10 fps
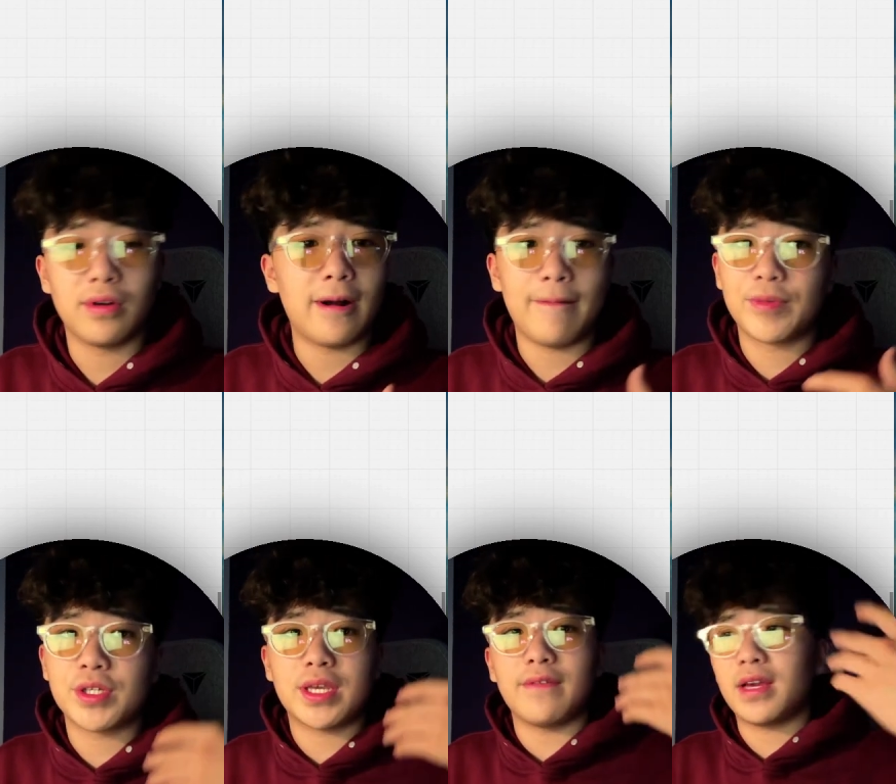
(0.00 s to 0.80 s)
I'm
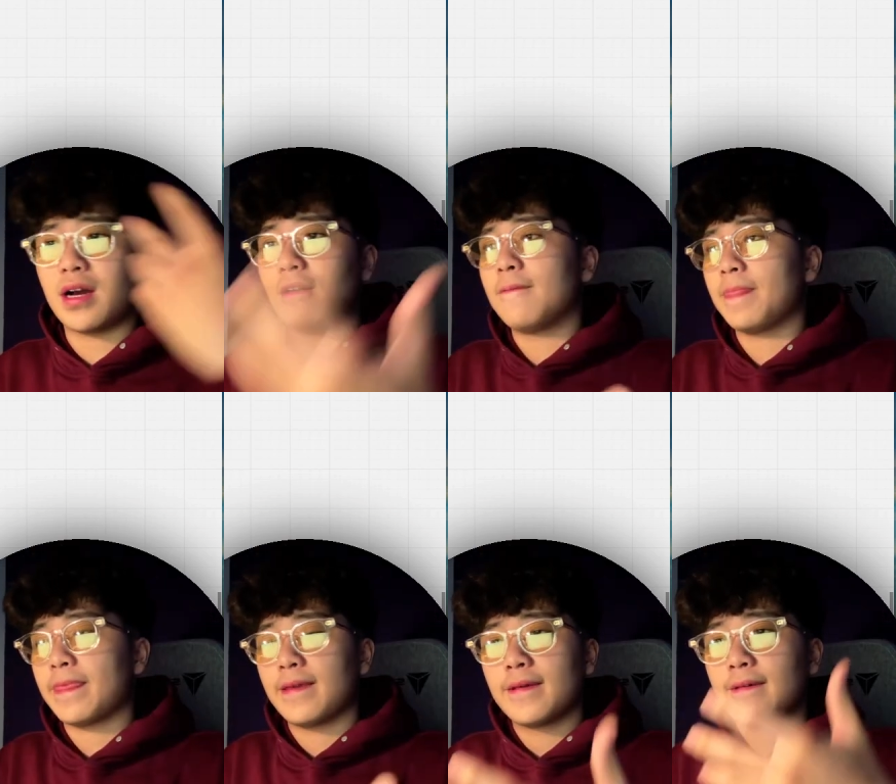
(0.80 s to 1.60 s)
just giving out
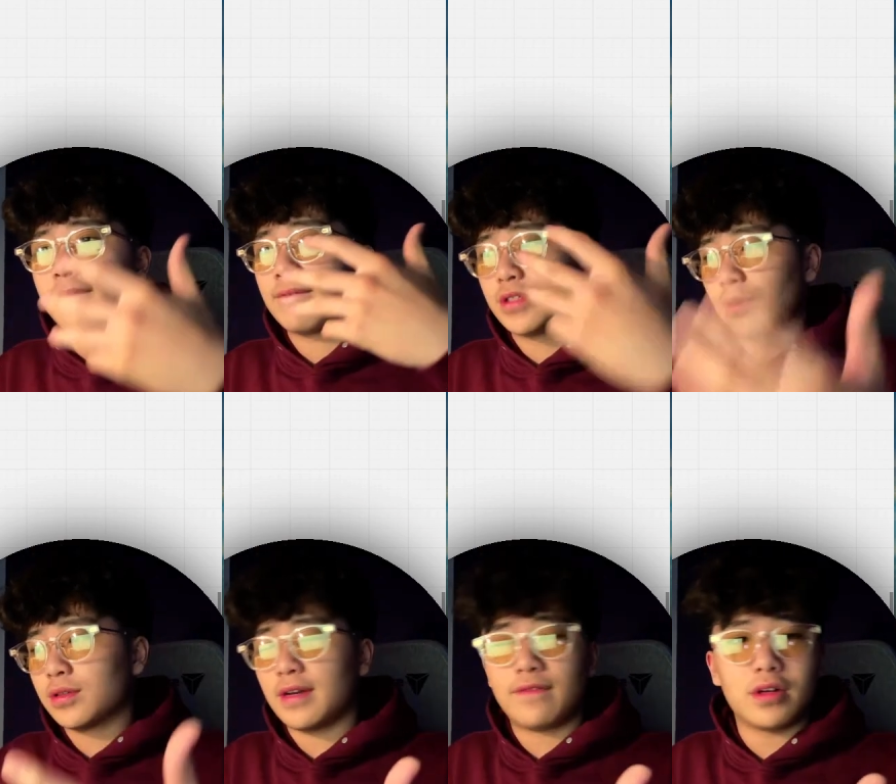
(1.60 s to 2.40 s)

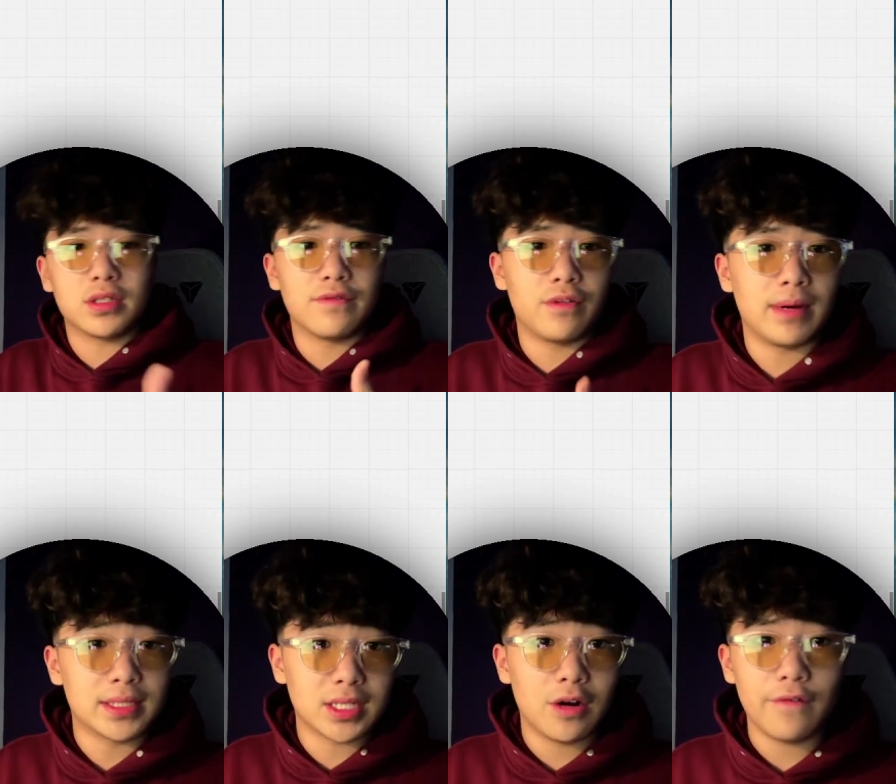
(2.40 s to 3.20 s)
results I've gotten for
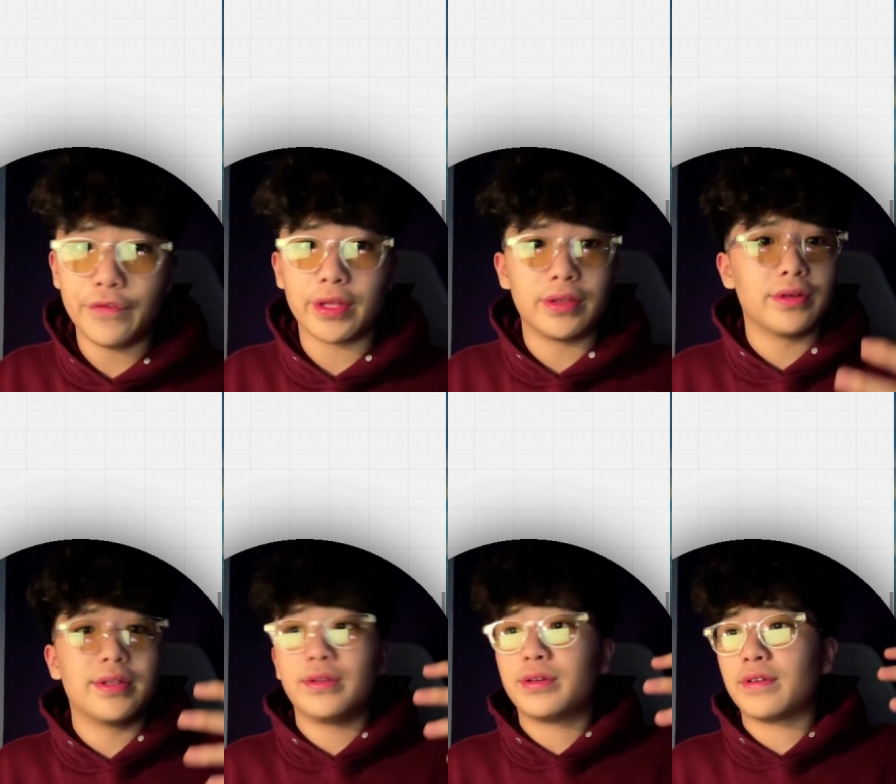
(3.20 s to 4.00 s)
myself.
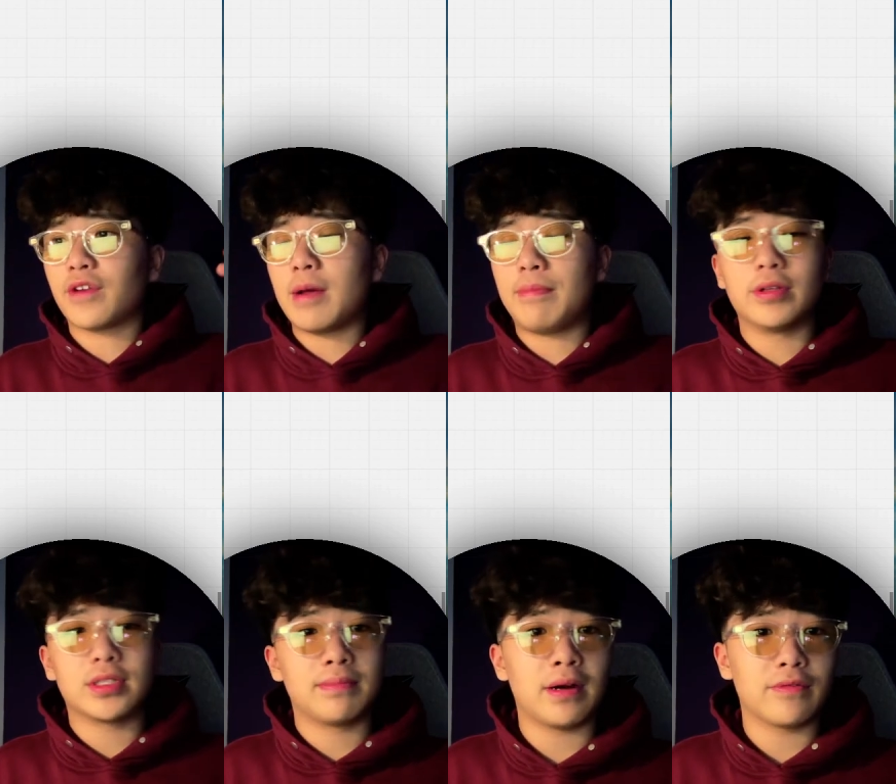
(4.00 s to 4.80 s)
You can write a post
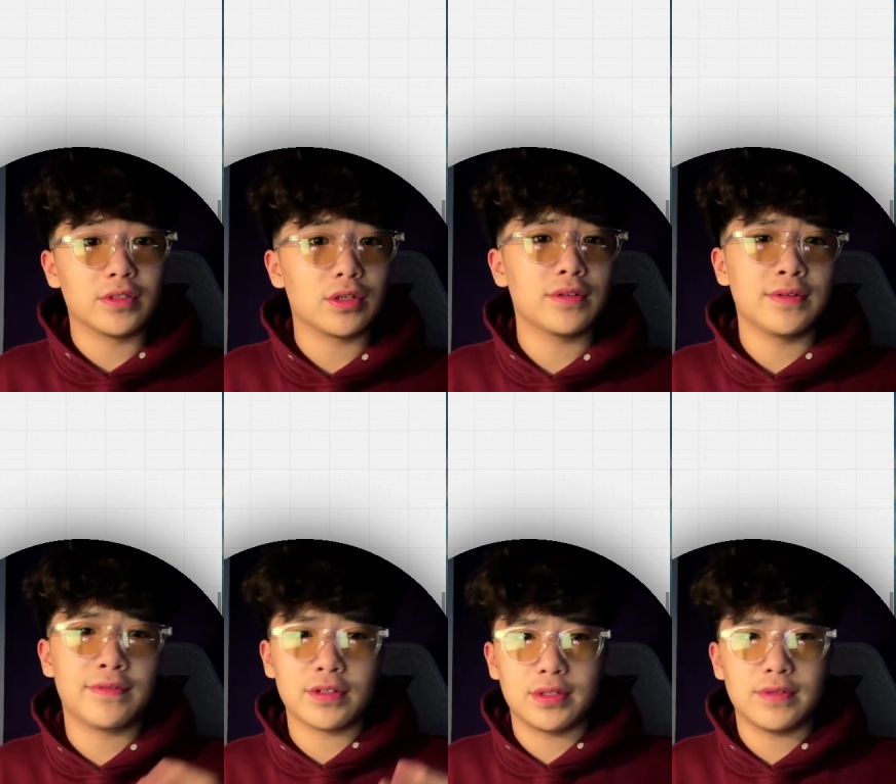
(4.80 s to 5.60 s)
about results you've
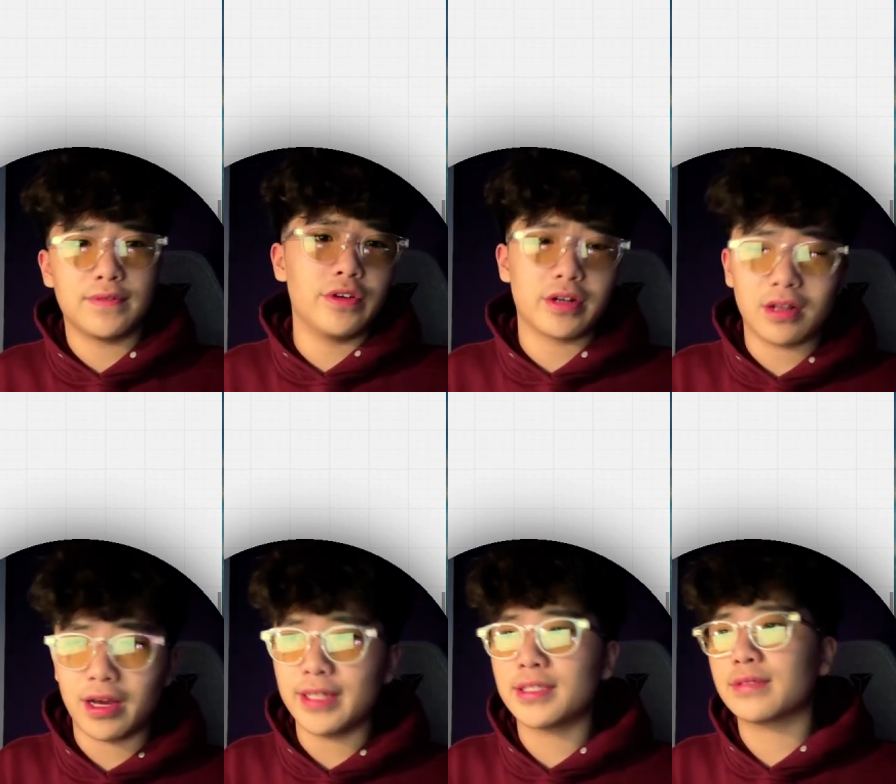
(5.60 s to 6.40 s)
gotten for your
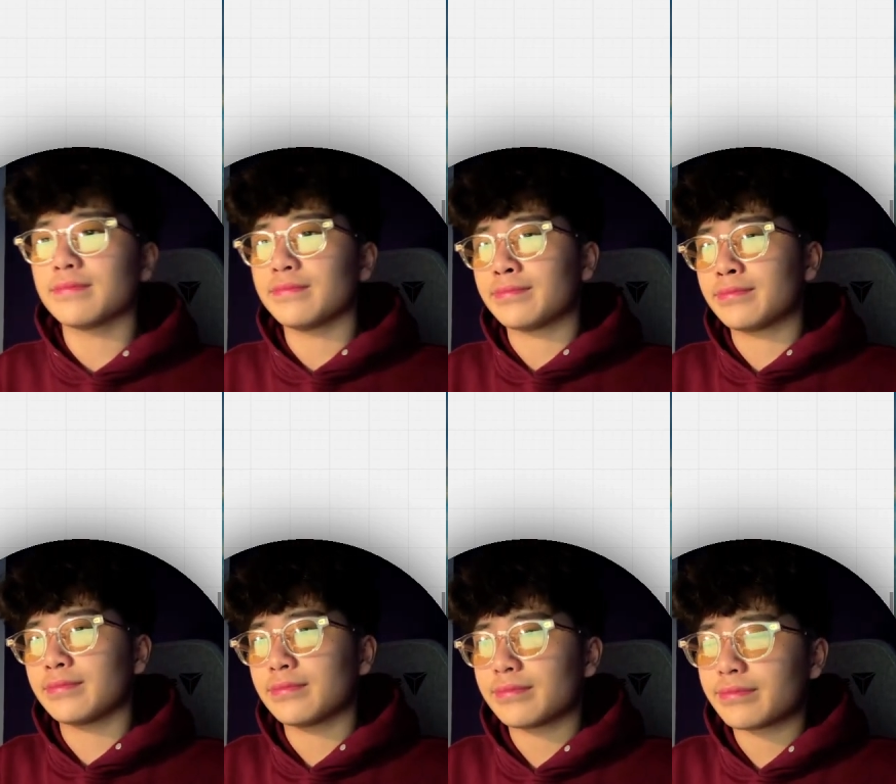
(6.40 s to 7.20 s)
clients
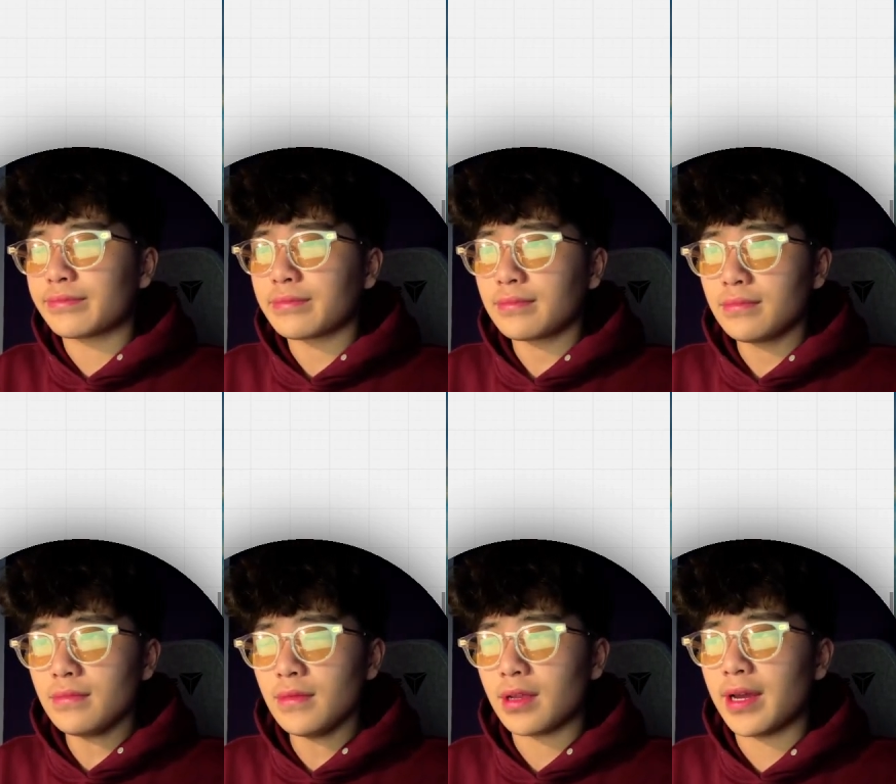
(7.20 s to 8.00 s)

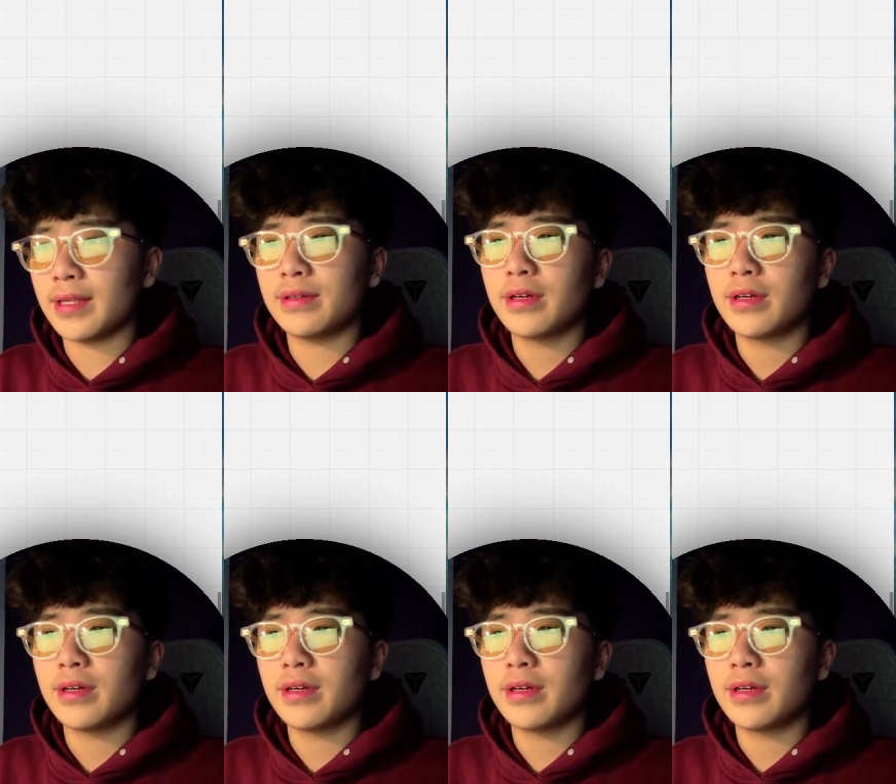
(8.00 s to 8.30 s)
and